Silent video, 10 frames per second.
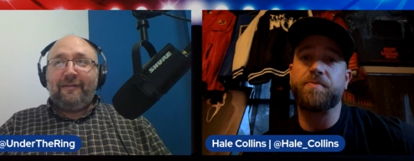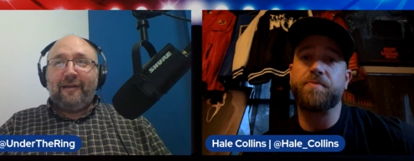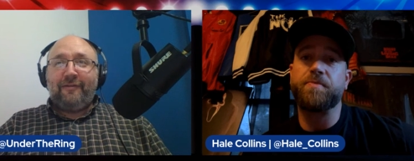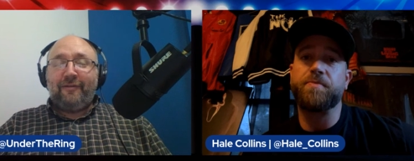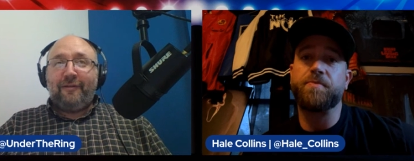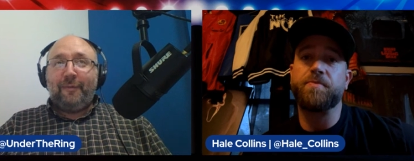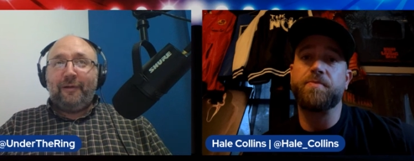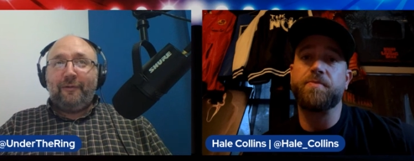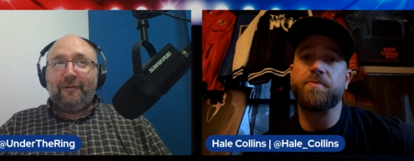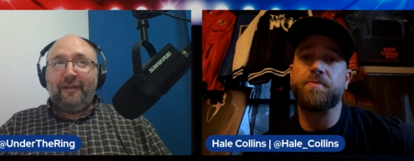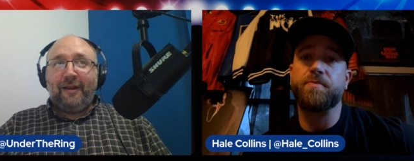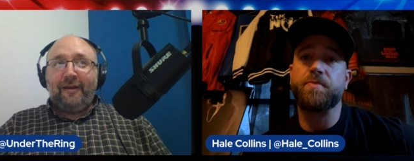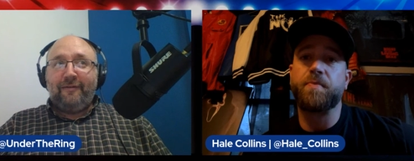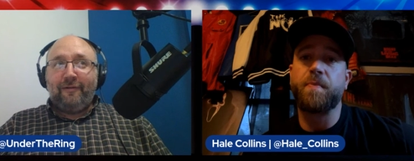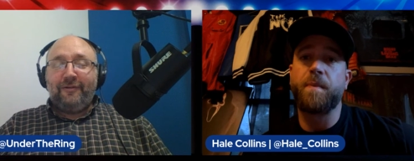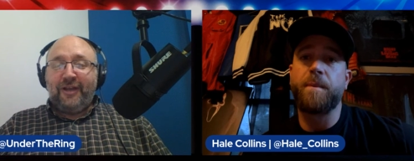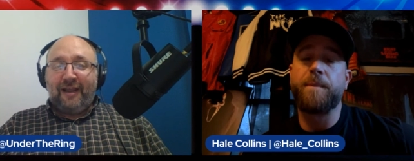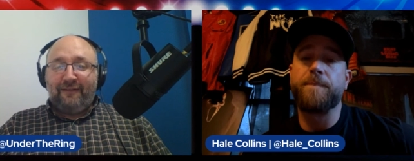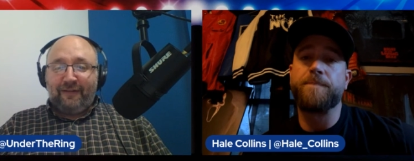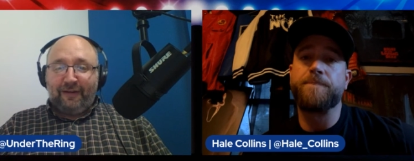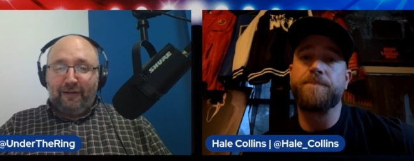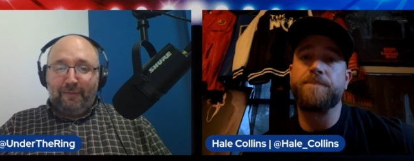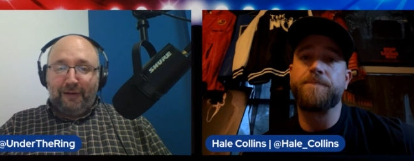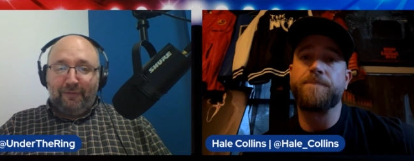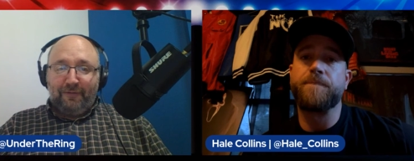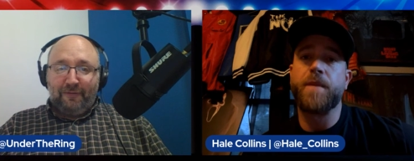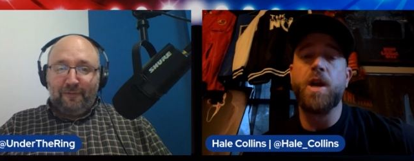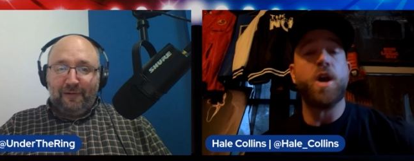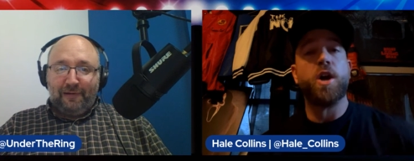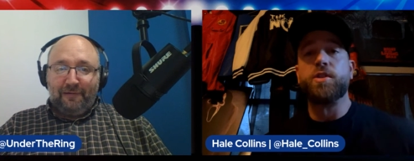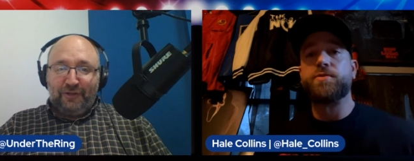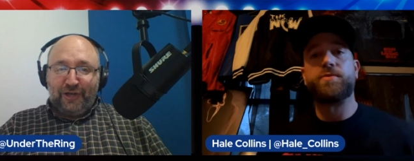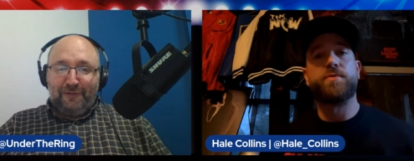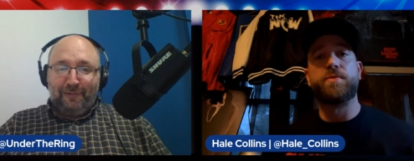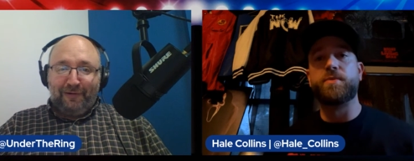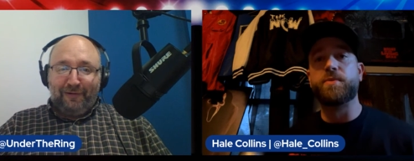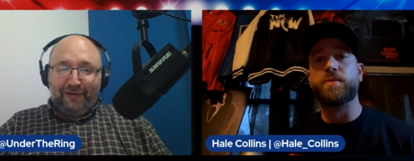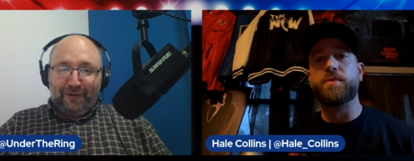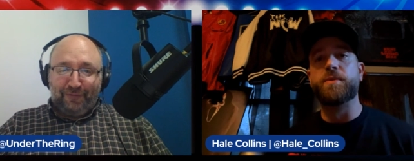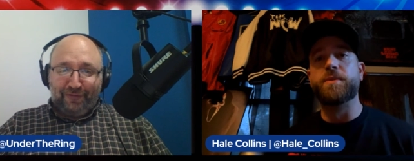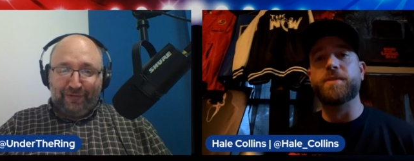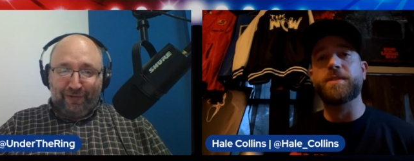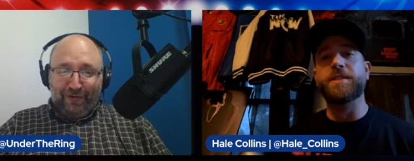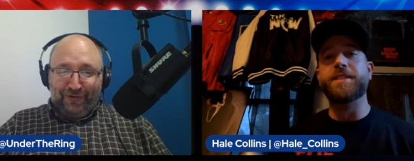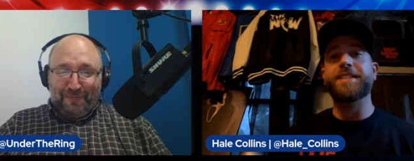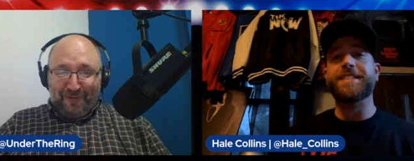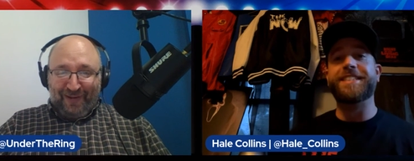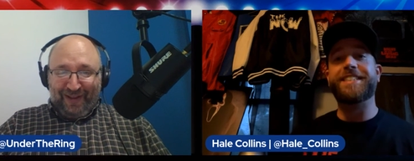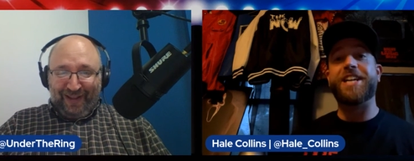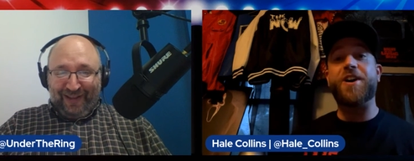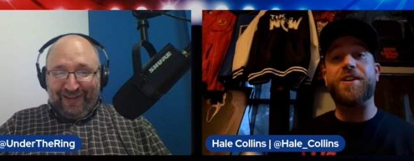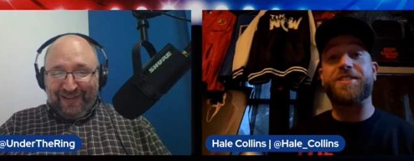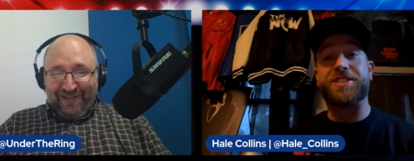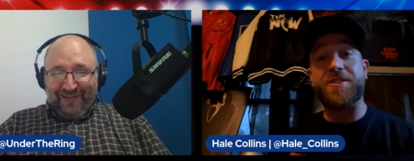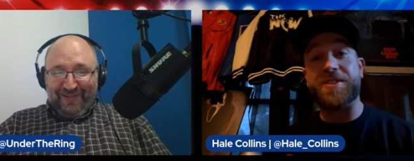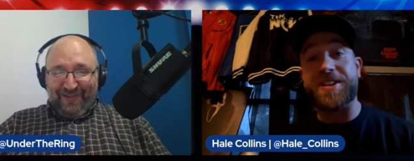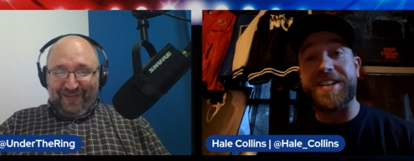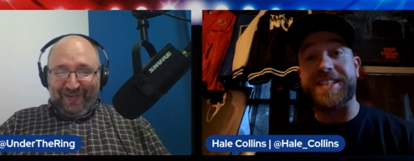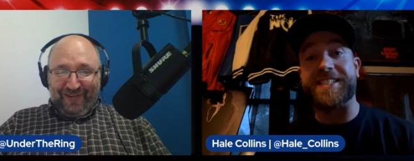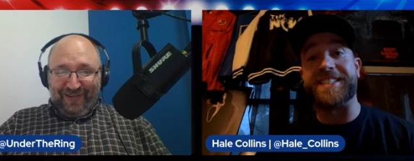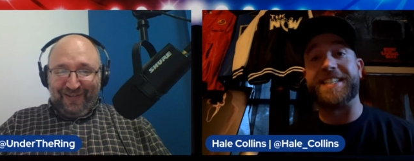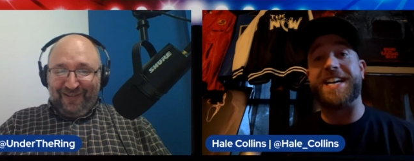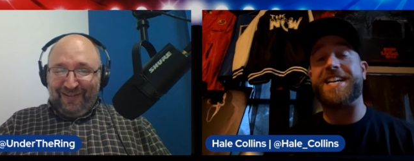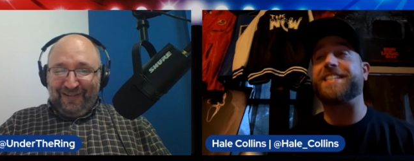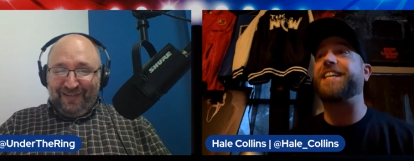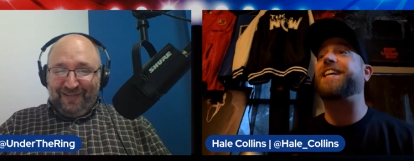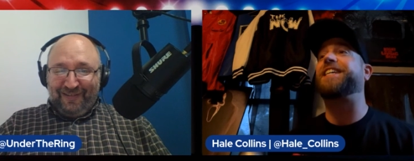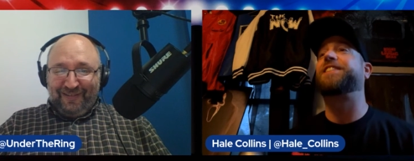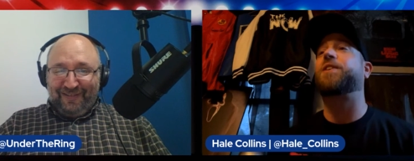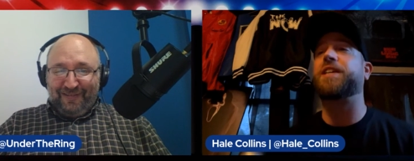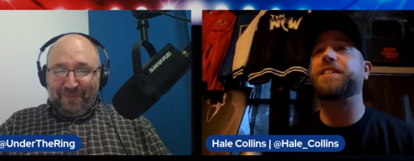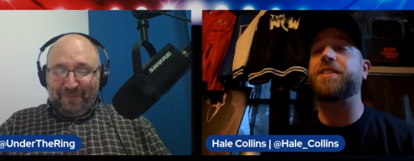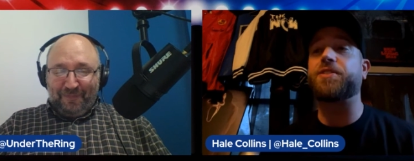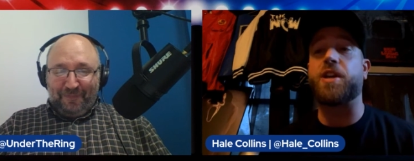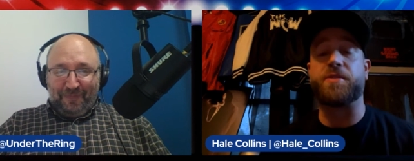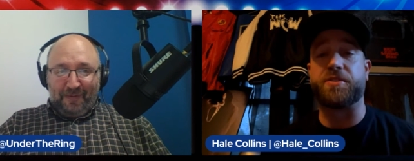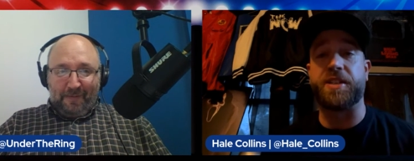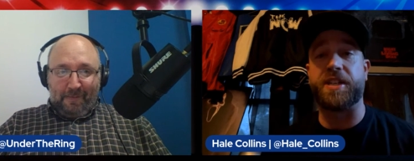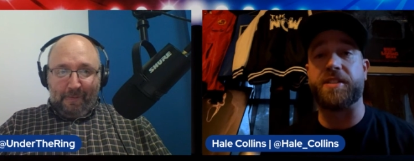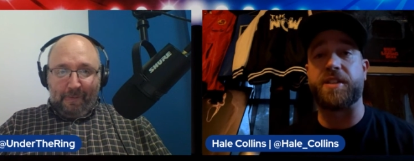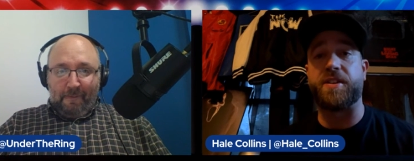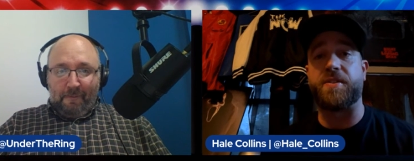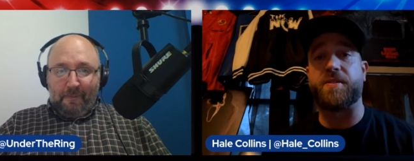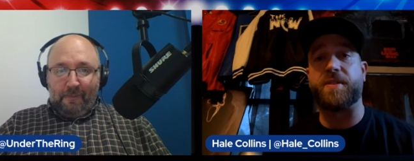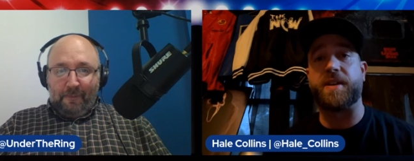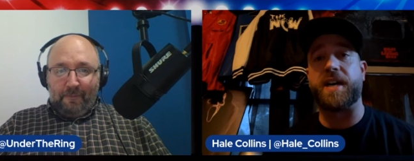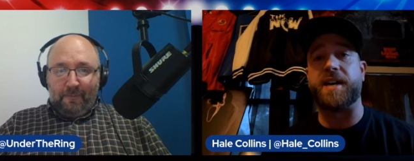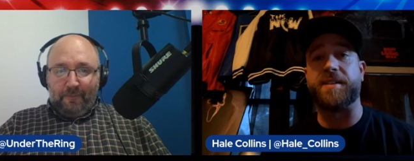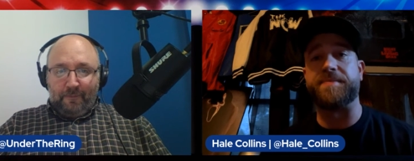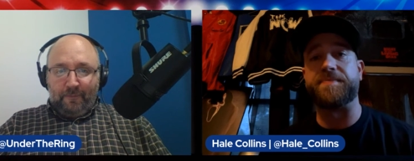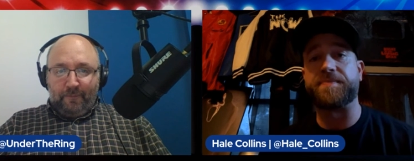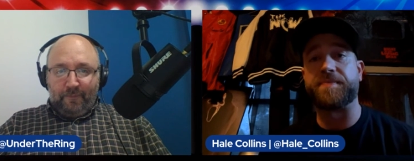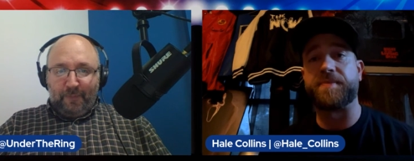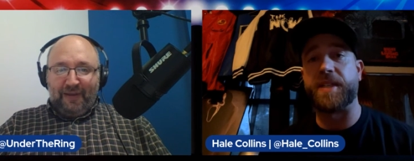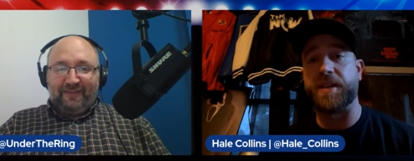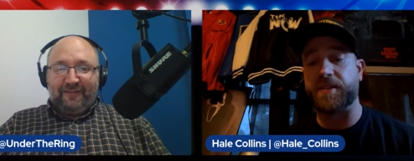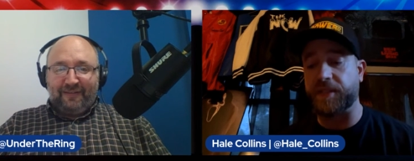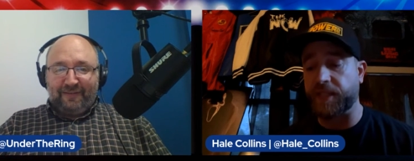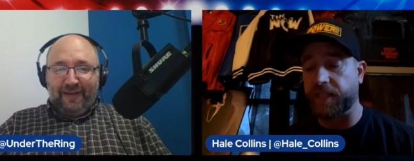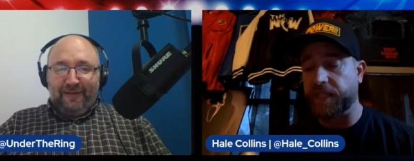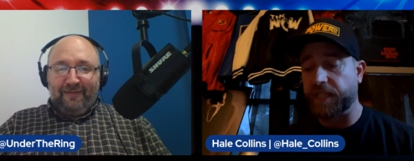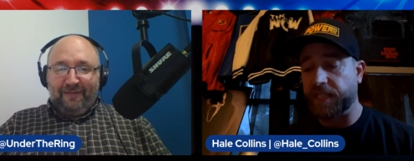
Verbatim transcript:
Speaker 1: it's actually a little bit older than 80s. Orange Cassidy coming out to Jane by Jefferson Starship.
Speaker 2: Yo, it's so good. Yeah. His other song was really good too.
Speaker 1: The Pixies, yeah.